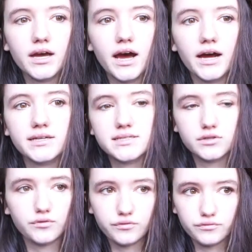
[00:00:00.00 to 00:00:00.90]
I
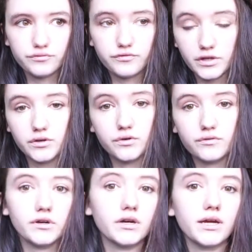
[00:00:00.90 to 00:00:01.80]
still feel
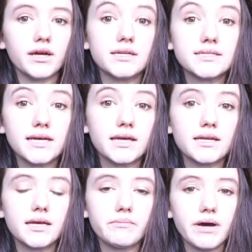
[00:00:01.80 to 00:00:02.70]
very content
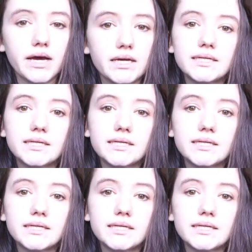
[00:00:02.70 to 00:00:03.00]
in my